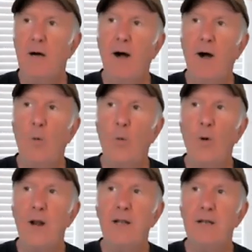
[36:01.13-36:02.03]

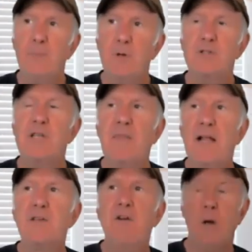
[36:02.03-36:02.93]
Because
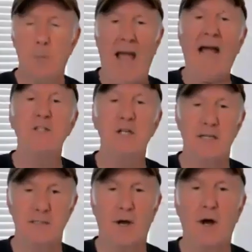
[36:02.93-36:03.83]
that's a very
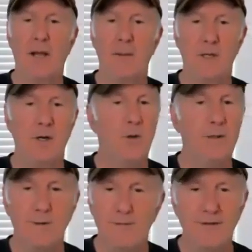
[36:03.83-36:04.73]
passionate time. When
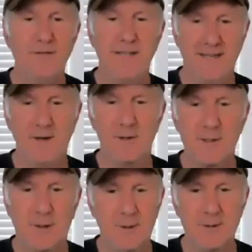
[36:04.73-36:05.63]
you're 15
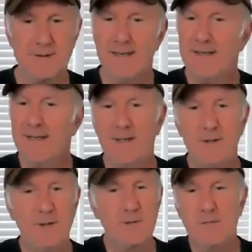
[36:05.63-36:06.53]
years old, you're
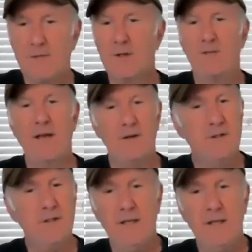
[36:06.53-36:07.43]
just full of
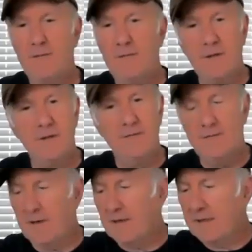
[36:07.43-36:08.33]
energy, you're full of
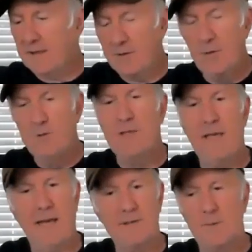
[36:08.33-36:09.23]

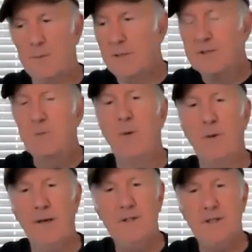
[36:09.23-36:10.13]
enthusiasm,
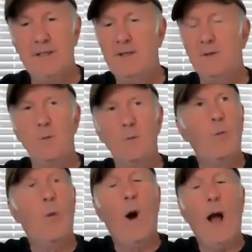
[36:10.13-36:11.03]
inspiration, you're
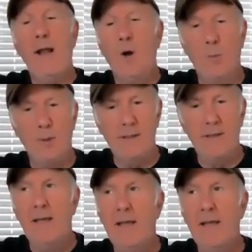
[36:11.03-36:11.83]
wide open.